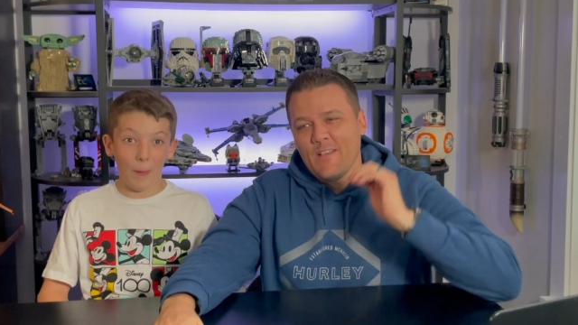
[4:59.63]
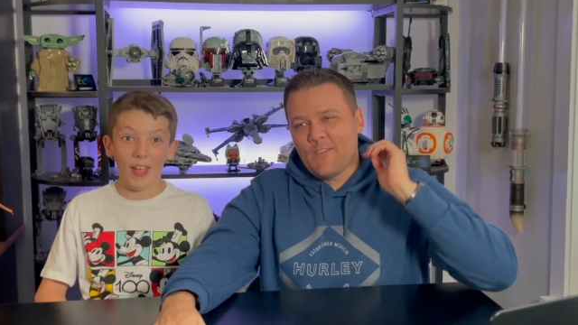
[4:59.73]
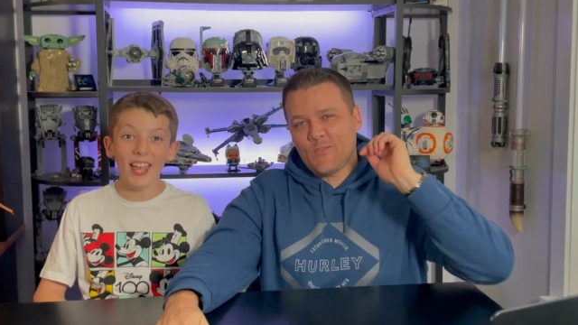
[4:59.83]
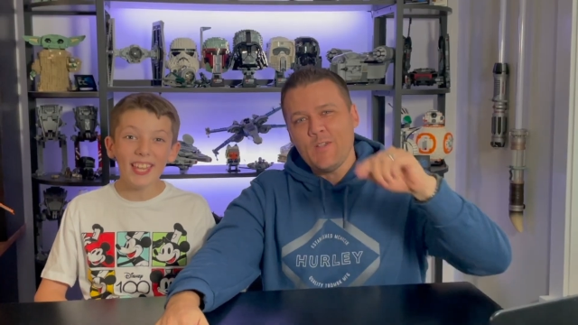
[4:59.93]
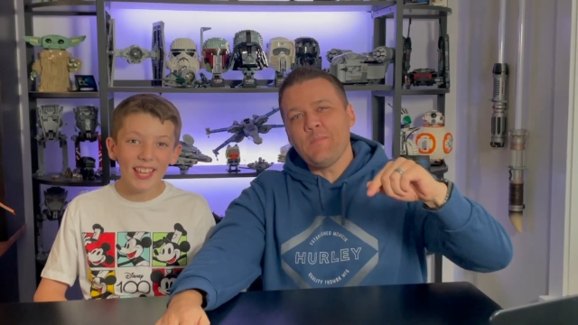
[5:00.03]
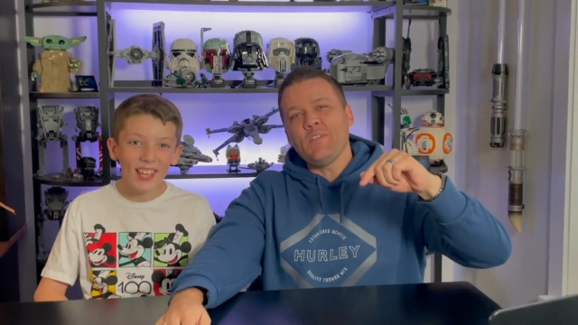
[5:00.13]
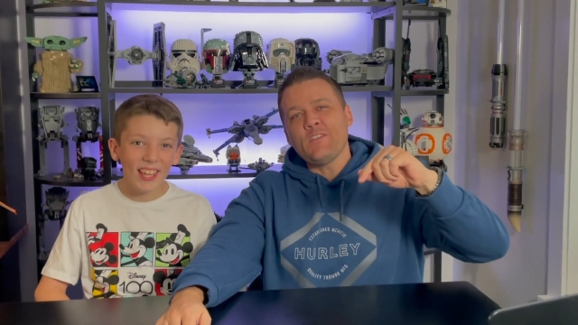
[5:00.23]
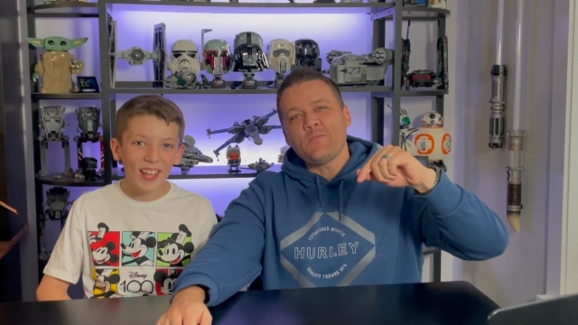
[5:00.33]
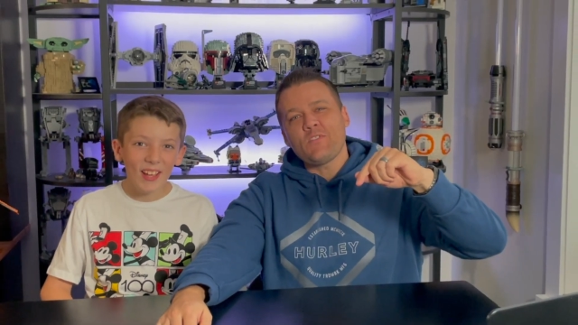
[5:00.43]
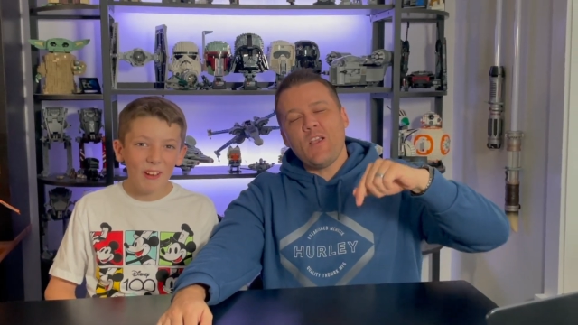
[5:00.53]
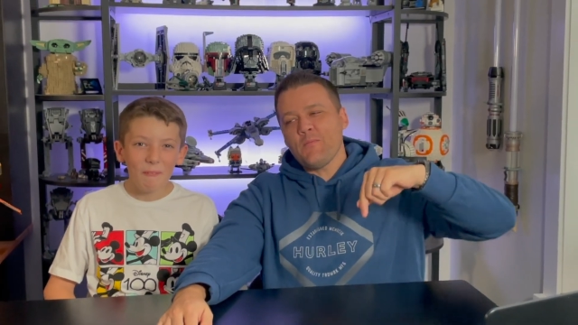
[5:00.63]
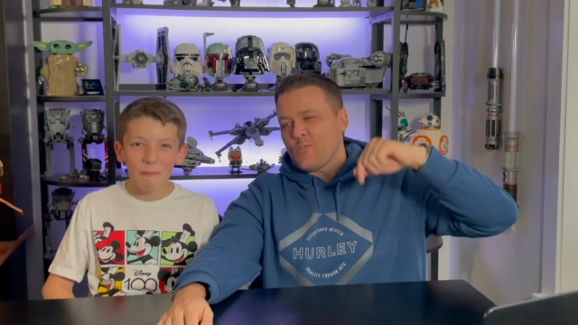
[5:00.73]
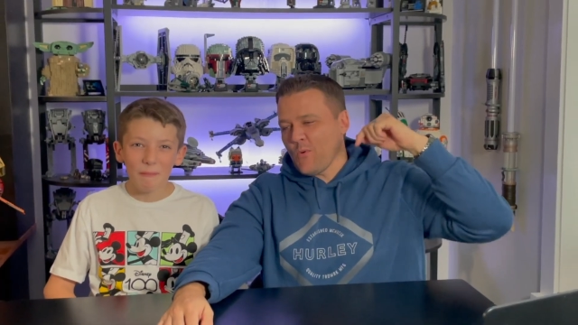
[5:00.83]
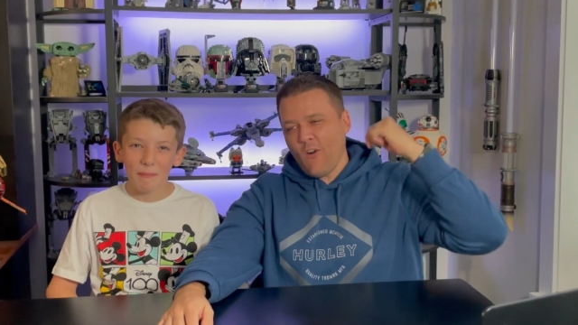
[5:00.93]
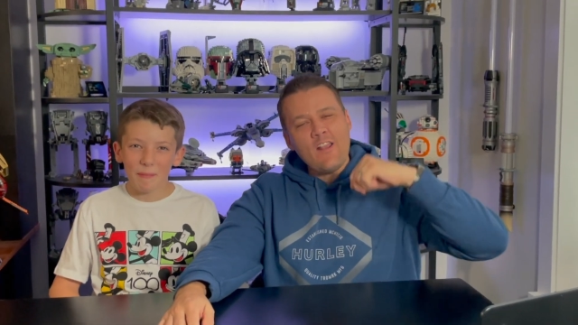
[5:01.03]
Speaker 1: 3 million
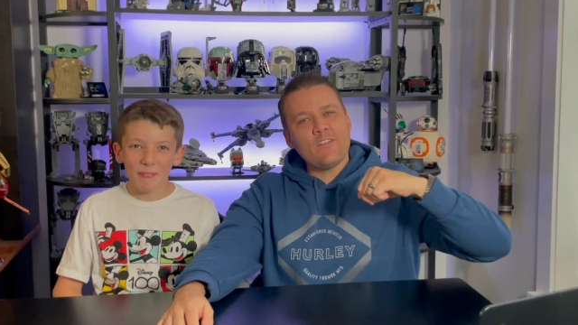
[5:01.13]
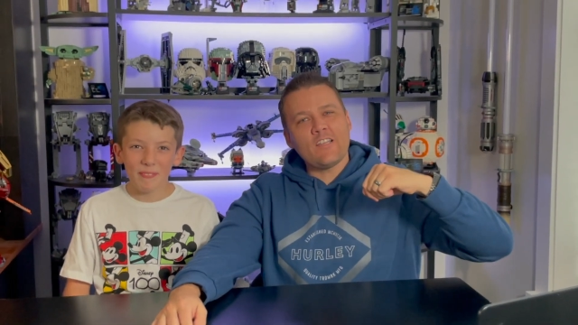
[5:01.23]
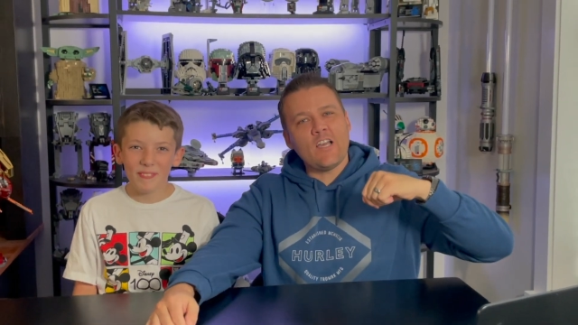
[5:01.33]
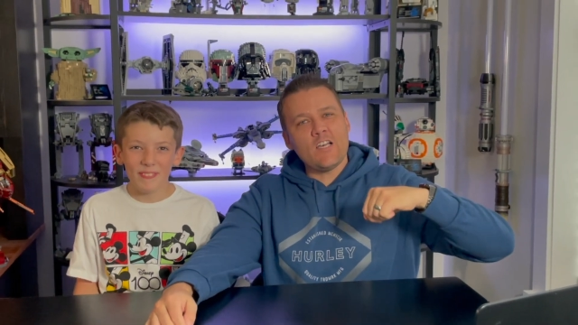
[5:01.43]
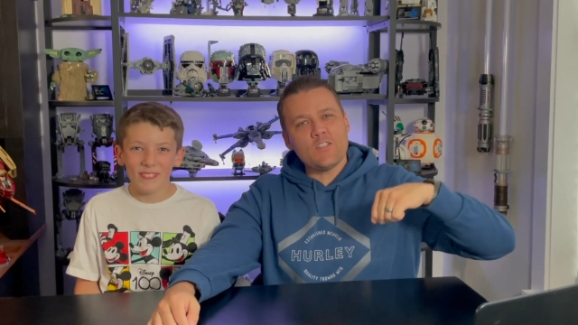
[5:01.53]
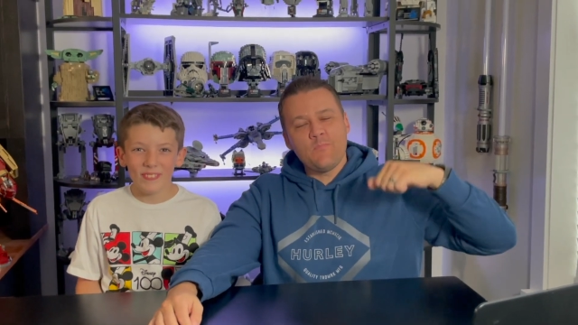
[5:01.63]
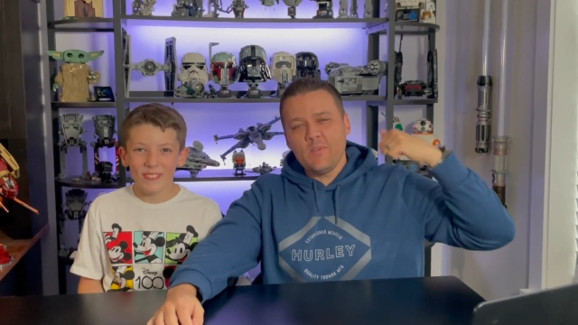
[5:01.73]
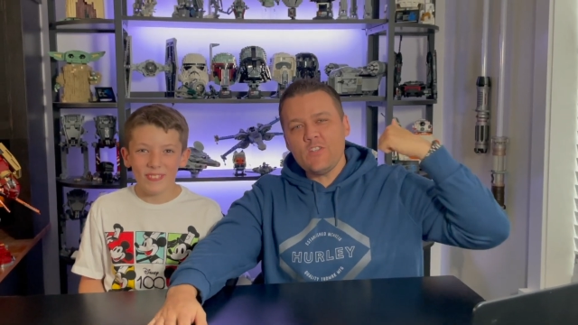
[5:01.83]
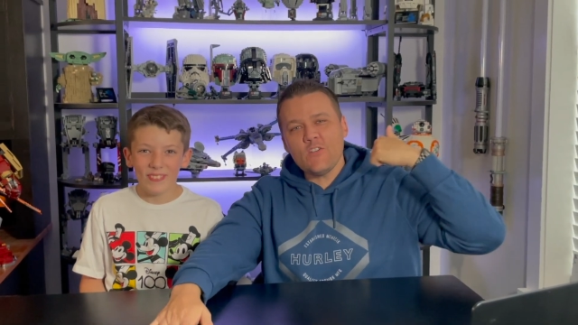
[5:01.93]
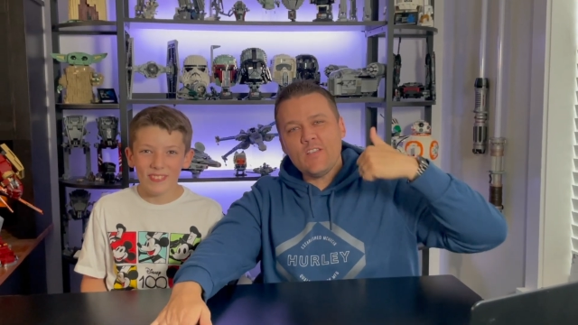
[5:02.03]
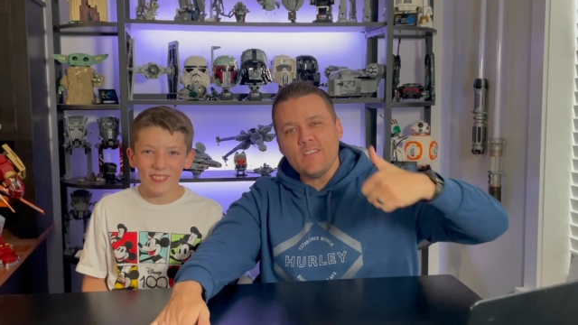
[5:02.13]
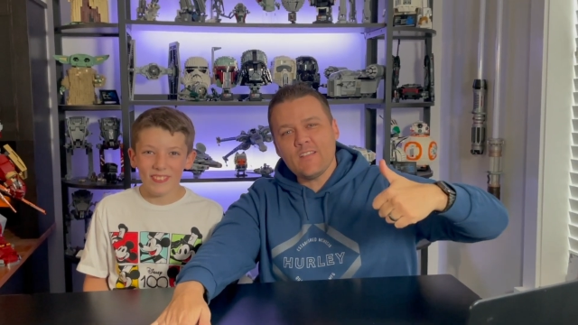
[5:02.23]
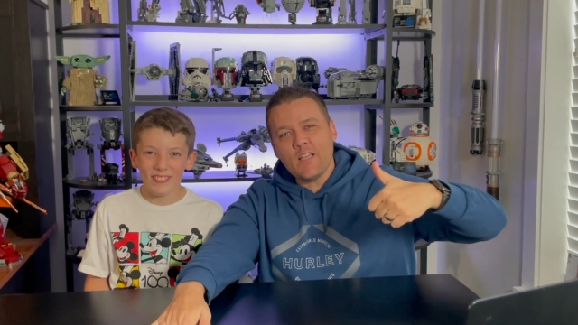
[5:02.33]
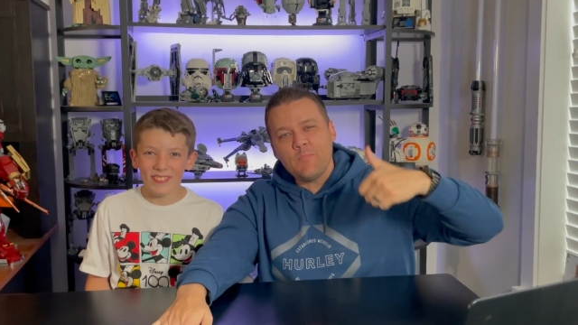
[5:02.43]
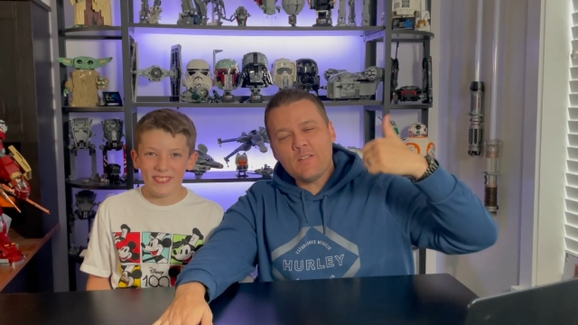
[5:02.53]
subscribers. We're right on the cusp. Be sure to hit the
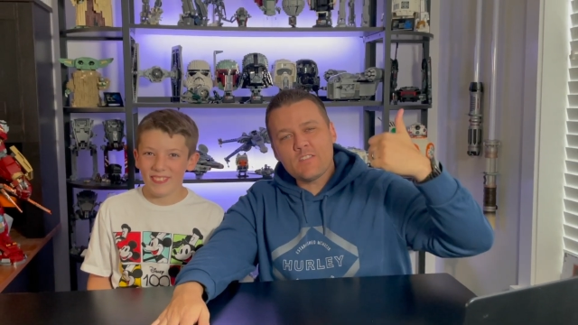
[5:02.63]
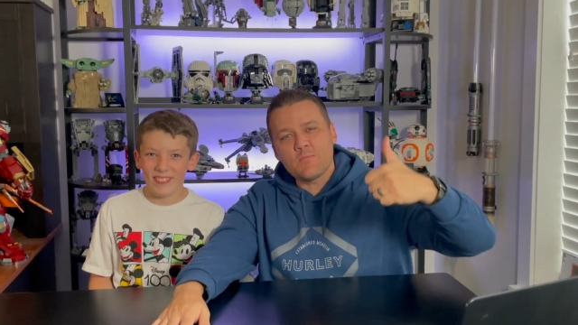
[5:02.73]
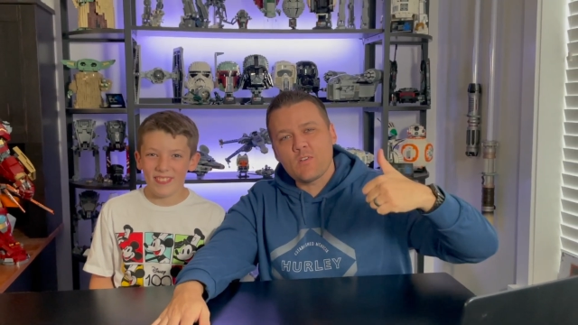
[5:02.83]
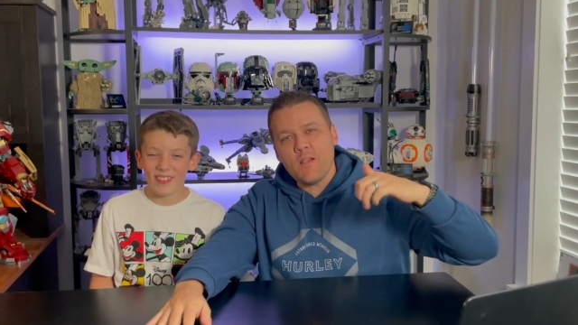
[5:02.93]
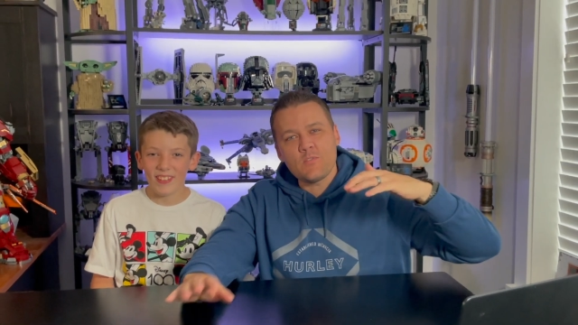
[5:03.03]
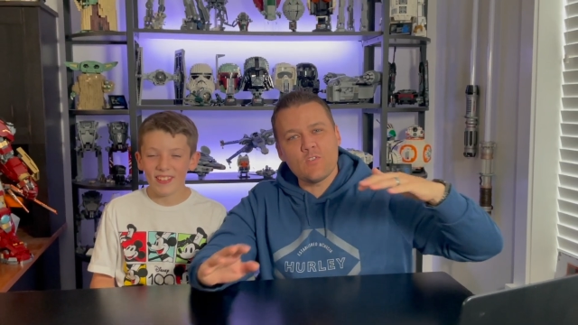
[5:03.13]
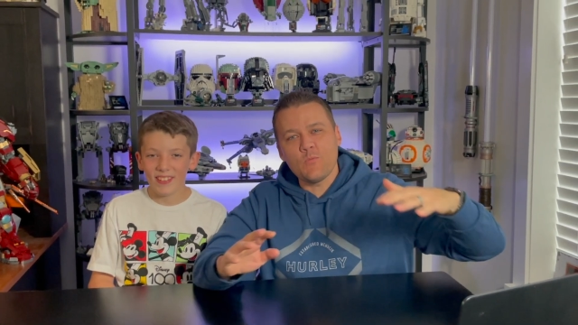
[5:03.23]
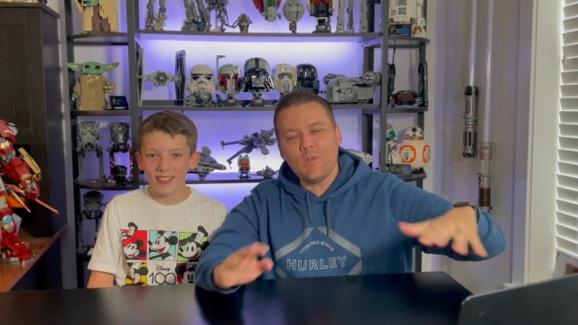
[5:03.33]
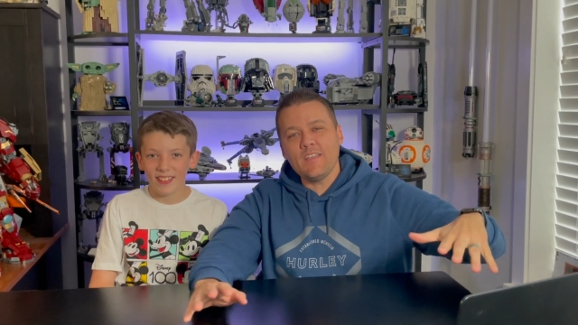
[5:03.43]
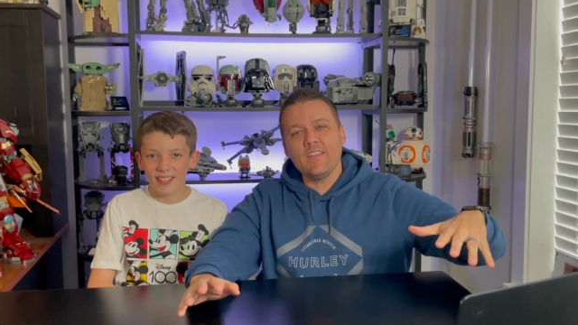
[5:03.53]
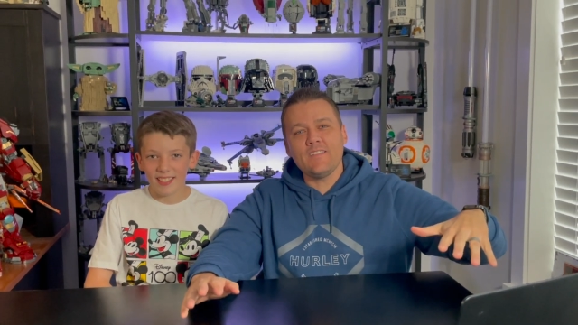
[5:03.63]
like button and subscribe so that we can get